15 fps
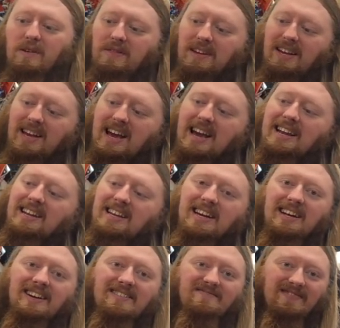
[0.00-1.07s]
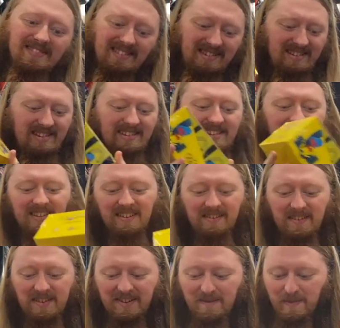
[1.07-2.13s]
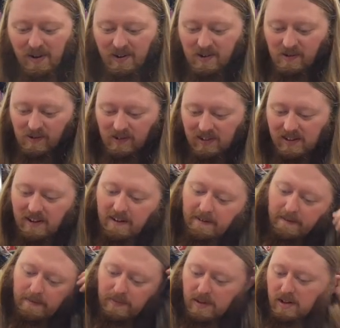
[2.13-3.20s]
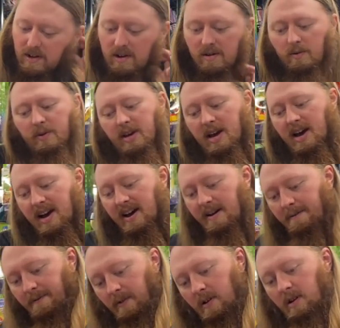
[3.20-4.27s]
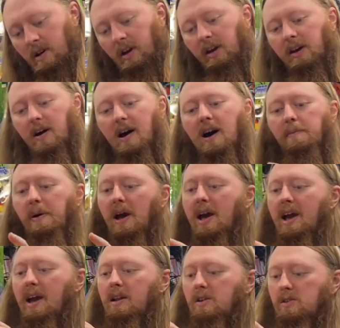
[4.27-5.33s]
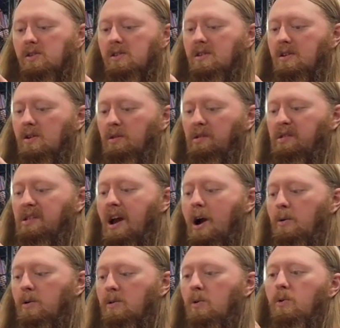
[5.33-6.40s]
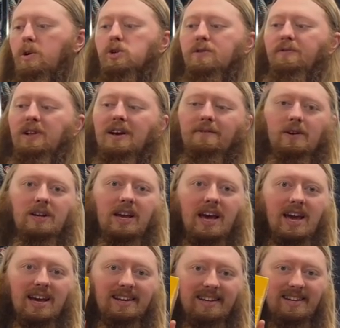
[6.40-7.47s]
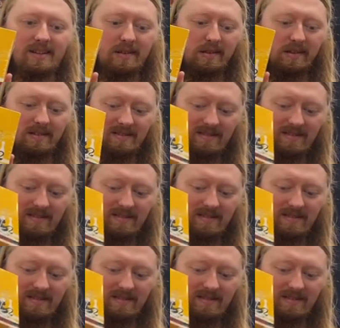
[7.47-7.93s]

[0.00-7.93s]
with the candy in them. Those are super cool. We have Cuphead sour orange flavored candies.